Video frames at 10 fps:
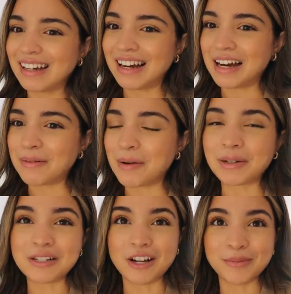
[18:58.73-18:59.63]

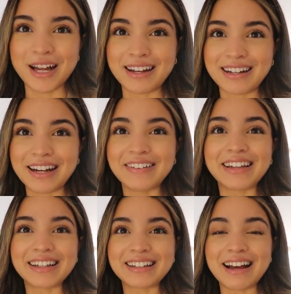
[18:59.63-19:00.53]
gonna stop chatting now
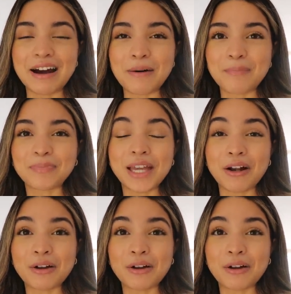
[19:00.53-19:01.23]
and get